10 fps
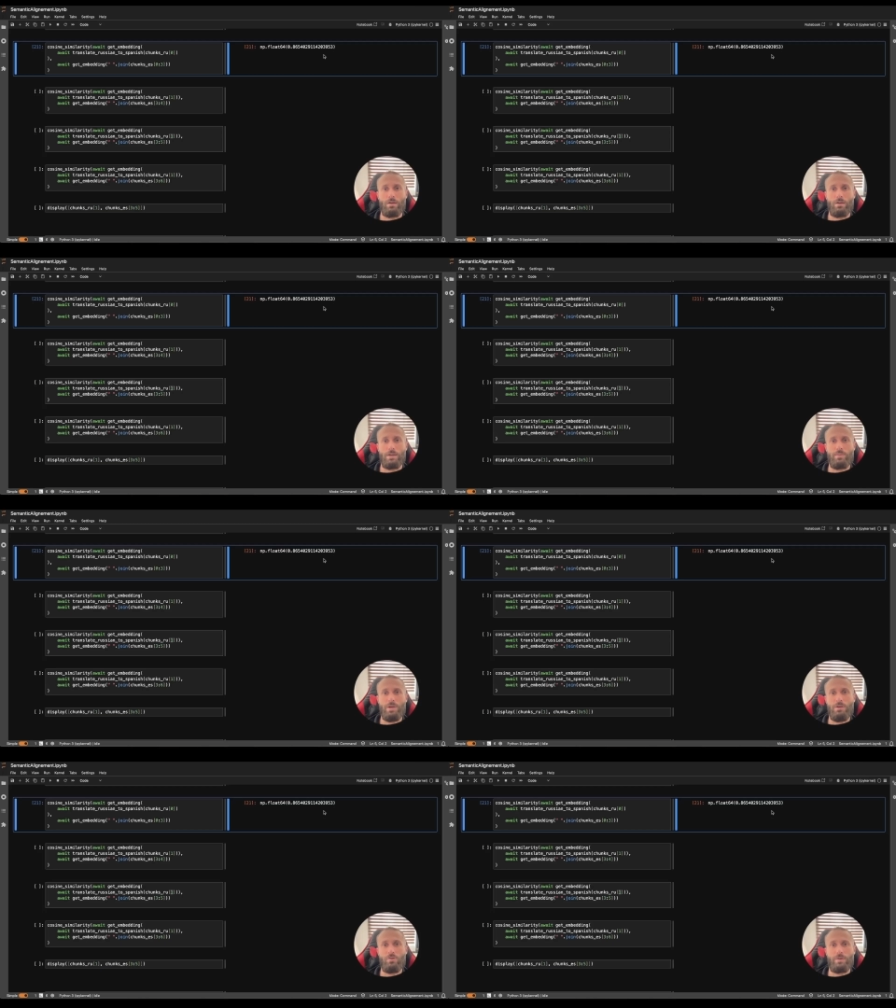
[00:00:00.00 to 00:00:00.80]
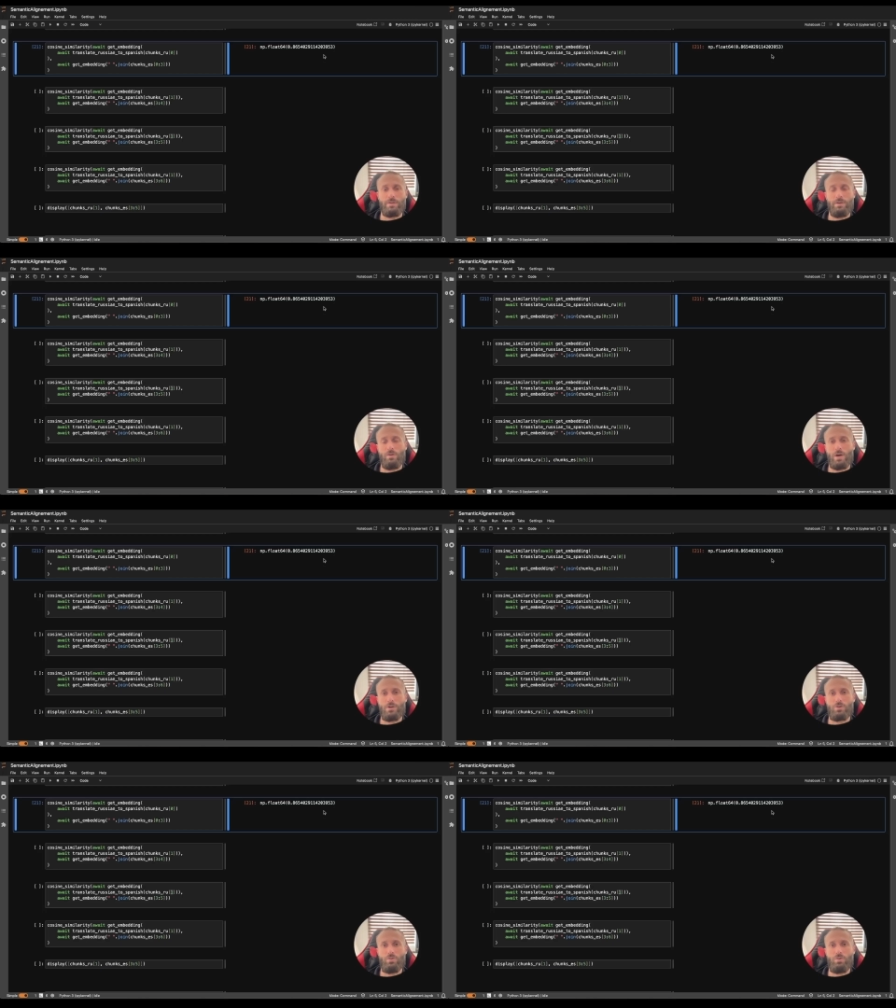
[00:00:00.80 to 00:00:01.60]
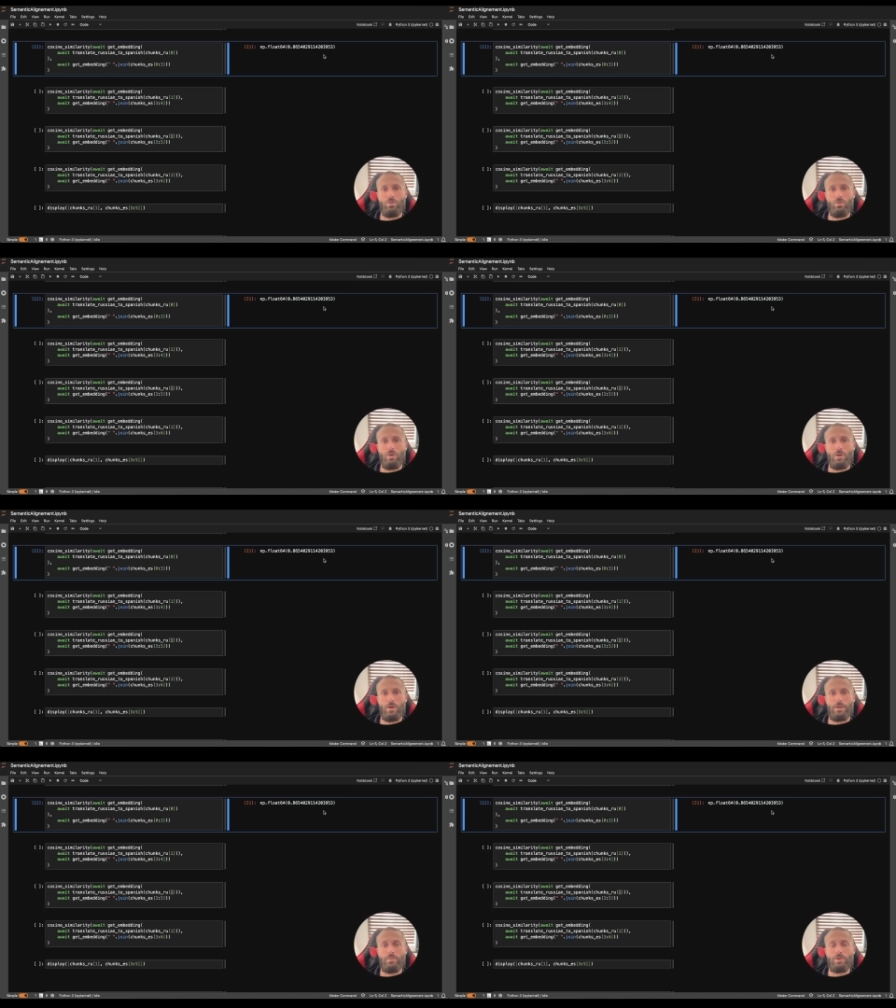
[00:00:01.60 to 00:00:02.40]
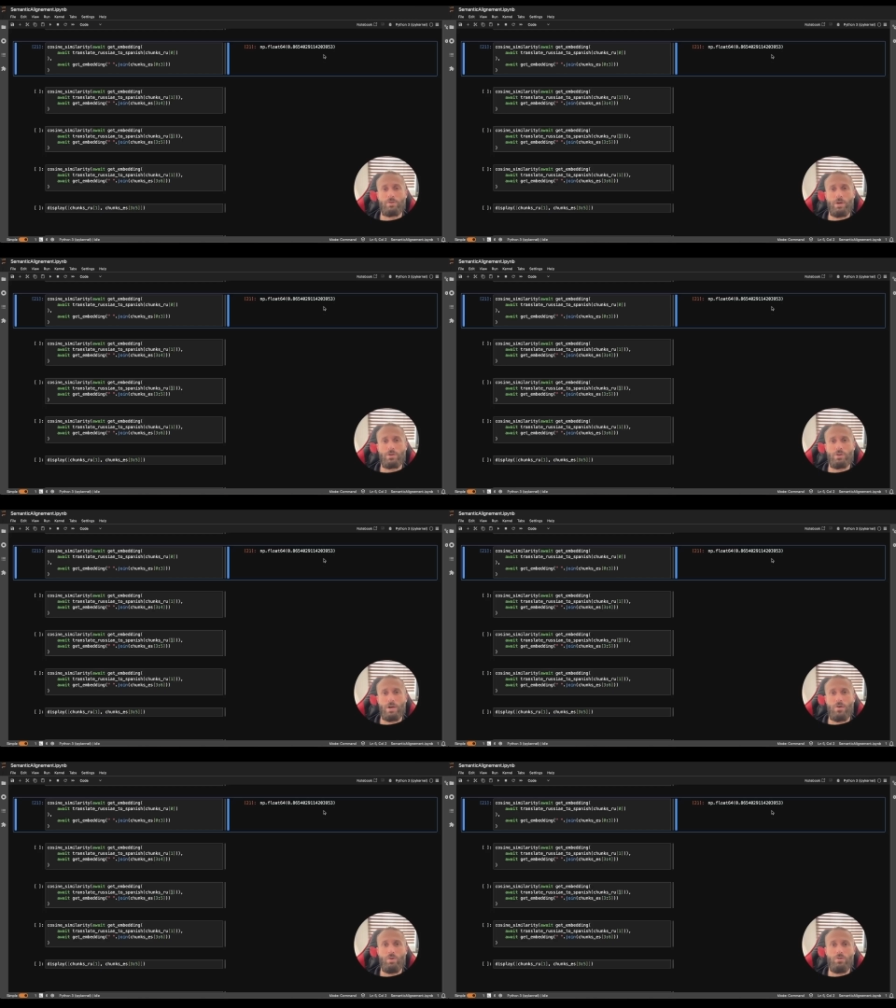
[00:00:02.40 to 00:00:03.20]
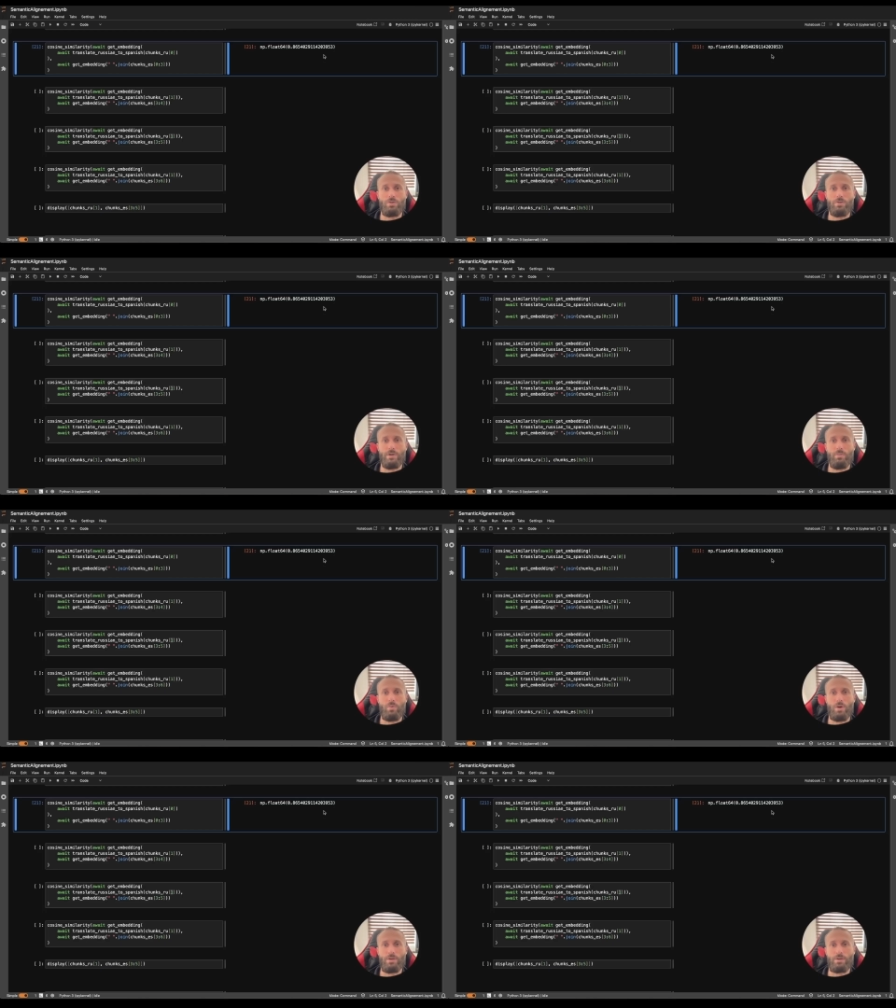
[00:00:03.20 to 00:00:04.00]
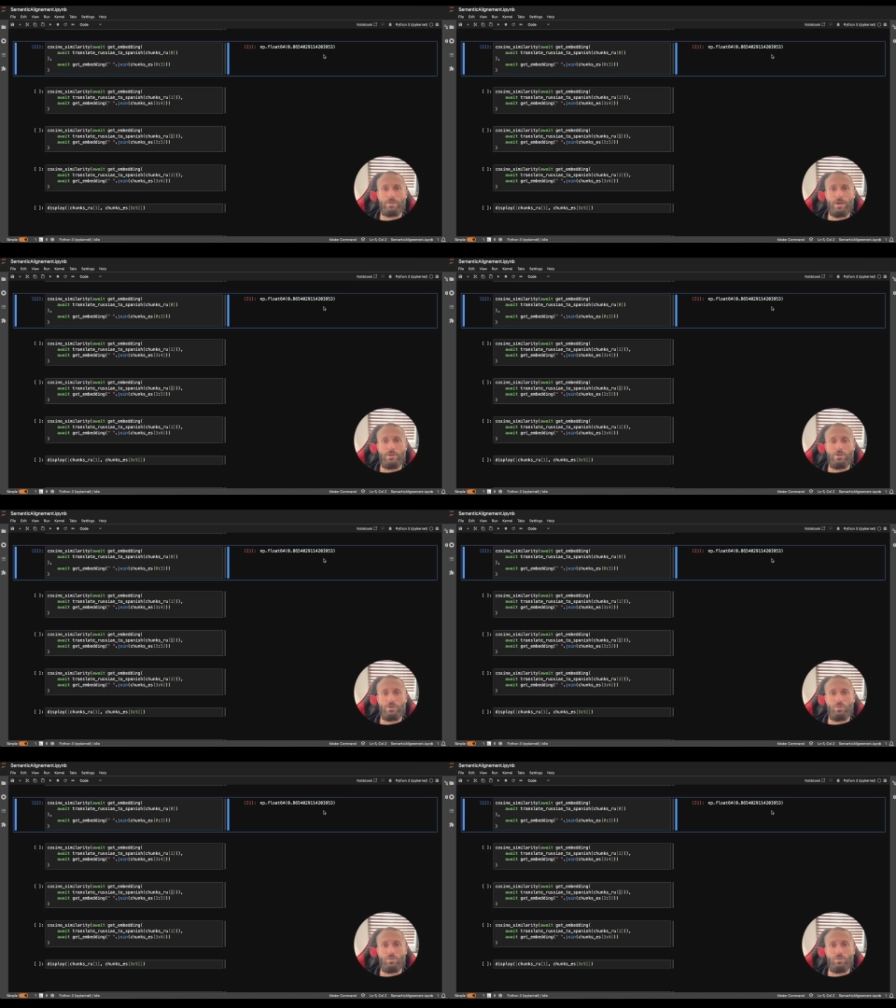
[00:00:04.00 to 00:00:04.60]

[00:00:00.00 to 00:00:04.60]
At the beginning of this video, I showed you the demonstration how we use greedy pointer strategy.